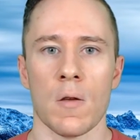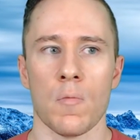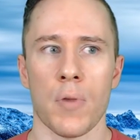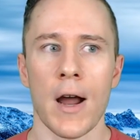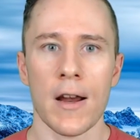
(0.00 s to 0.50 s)

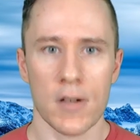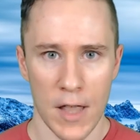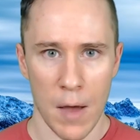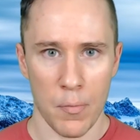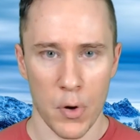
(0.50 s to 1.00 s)
prior to
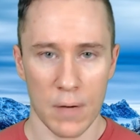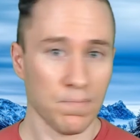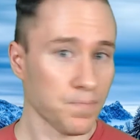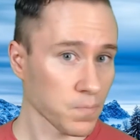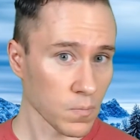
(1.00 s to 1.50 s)
that point,
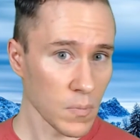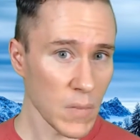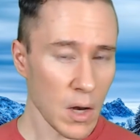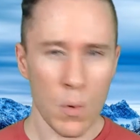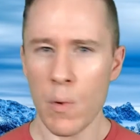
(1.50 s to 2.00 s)

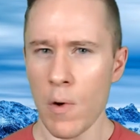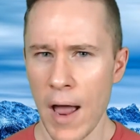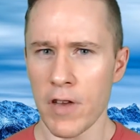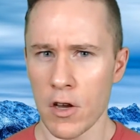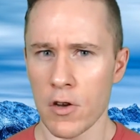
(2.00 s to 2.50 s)
we were having